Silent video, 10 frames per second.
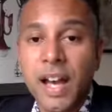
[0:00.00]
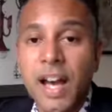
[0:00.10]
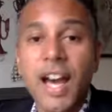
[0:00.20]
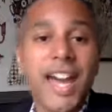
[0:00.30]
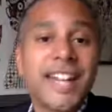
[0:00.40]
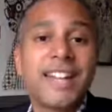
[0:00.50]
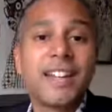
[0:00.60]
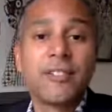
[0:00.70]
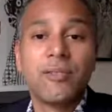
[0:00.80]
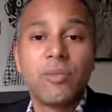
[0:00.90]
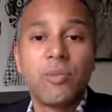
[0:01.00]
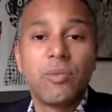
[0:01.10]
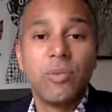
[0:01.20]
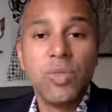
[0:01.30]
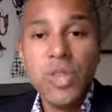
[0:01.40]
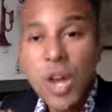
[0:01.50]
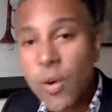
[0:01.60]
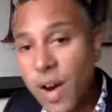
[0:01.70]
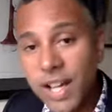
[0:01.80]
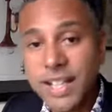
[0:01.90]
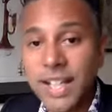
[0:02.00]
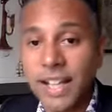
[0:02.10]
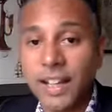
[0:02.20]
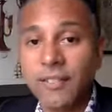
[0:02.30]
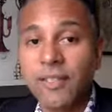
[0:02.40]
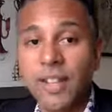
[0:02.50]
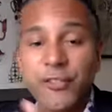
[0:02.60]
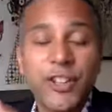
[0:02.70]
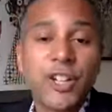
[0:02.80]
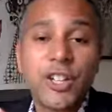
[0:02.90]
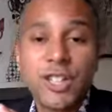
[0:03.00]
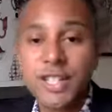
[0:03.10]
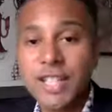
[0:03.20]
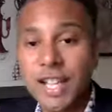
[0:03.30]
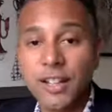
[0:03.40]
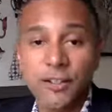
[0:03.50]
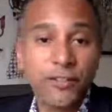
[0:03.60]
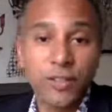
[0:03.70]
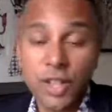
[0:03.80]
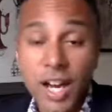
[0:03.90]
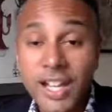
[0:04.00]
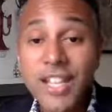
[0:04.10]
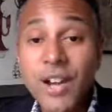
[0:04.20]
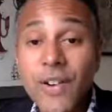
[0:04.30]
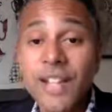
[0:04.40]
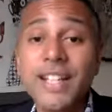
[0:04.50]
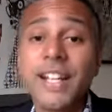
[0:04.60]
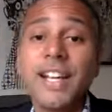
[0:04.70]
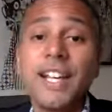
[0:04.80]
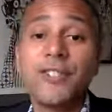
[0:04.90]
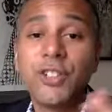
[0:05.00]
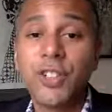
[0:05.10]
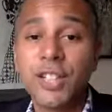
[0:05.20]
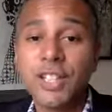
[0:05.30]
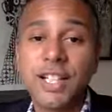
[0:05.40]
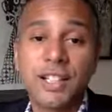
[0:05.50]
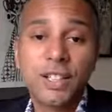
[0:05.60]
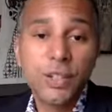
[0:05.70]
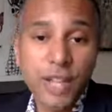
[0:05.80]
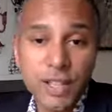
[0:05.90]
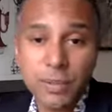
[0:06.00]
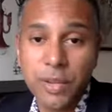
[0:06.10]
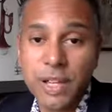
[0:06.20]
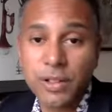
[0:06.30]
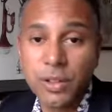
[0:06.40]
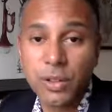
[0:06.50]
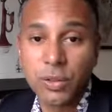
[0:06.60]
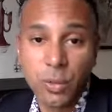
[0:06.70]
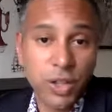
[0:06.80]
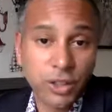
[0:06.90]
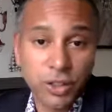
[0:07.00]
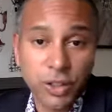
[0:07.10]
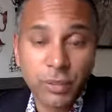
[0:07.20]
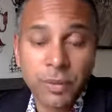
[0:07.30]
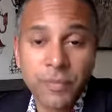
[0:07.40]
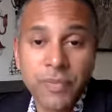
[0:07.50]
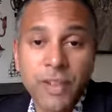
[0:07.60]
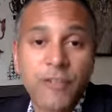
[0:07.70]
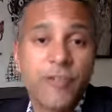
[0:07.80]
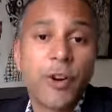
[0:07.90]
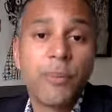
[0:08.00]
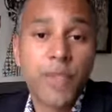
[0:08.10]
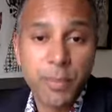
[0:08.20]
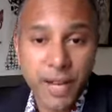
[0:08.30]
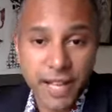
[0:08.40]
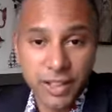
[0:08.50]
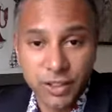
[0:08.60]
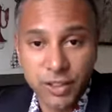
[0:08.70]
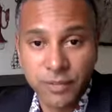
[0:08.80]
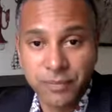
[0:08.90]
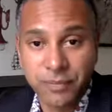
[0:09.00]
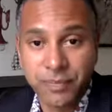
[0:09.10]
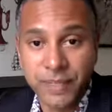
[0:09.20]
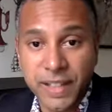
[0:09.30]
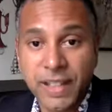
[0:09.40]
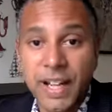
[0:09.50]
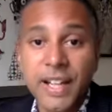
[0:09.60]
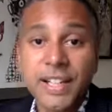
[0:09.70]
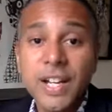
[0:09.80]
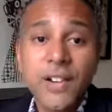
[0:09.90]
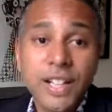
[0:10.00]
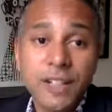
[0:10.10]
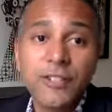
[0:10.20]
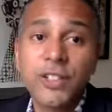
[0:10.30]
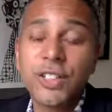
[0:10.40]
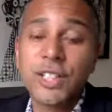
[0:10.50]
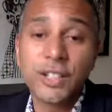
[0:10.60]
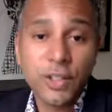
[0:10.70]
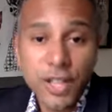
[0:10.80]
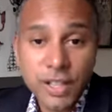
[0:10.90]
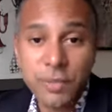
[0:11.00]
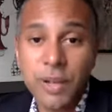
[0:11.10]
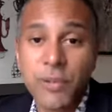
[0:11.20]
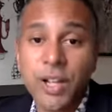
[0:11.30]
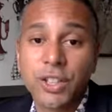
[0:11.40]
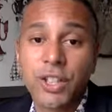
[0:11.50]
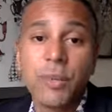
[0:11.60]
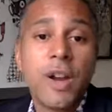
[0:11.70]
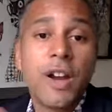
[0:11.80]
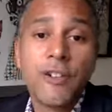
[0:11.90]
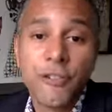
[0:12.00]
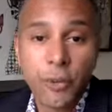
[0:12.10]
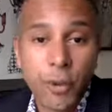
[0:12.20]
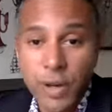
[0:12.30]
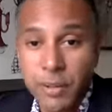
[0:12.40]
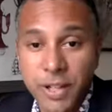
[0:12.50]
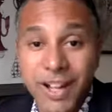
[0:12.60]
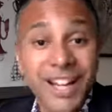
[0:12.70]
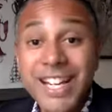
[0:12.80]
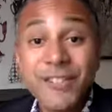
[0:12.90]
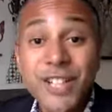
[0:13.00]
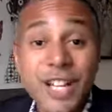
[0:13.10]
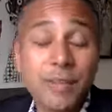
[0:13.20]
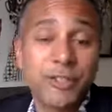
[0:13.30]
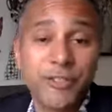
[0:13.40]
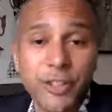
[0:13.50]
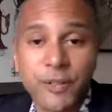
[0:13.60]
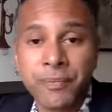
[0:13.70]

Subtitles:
I had no idea if you could sell a £2,000 workshop from the page. Yeah, I had no idea if you could sell a £2,000 workshop from a webinar. I'd never done it before.